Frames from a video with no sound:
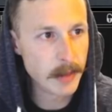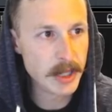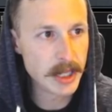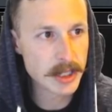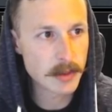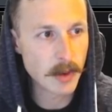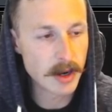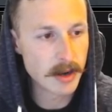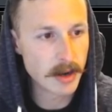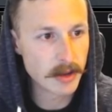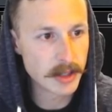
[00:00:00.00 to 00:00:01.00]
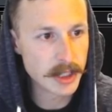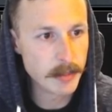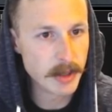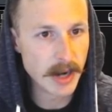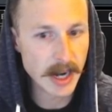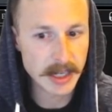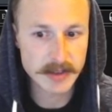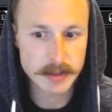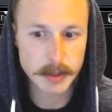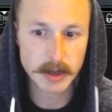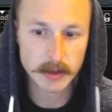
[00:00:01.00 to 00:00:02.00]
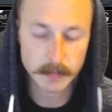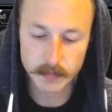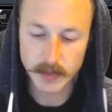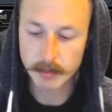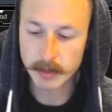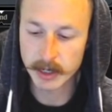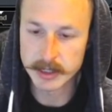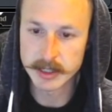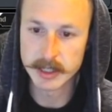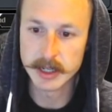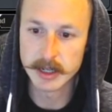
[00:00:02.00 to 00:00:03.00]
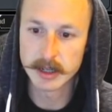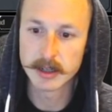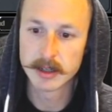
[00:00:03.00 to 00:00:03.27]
they just want another cheap interactive spell. I'm gonna concede here.